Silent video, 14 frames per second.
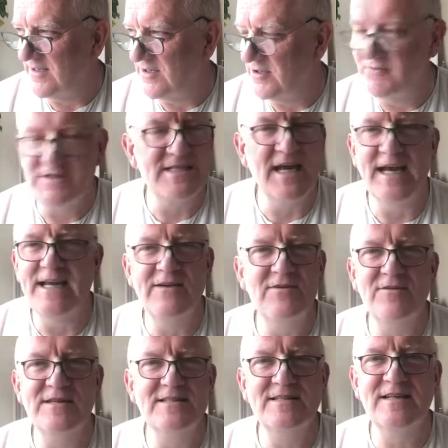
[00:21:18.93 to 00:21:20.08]
you retain all
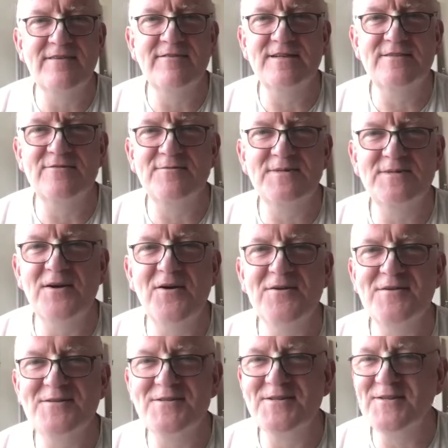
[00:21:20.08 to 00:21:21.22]
these lyrics from
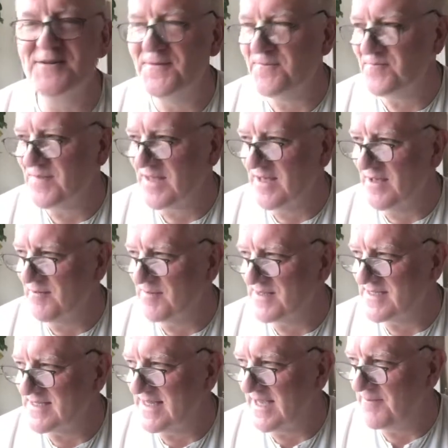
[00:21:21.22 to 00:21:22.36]
songs.
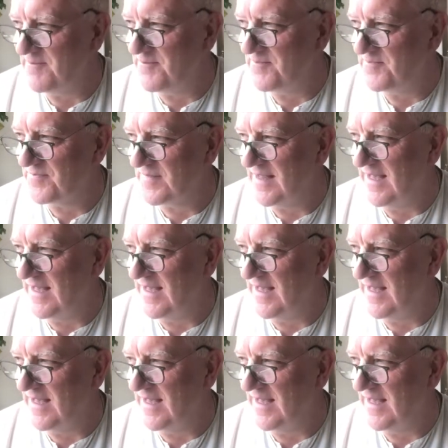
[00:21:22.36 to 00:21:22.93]
But and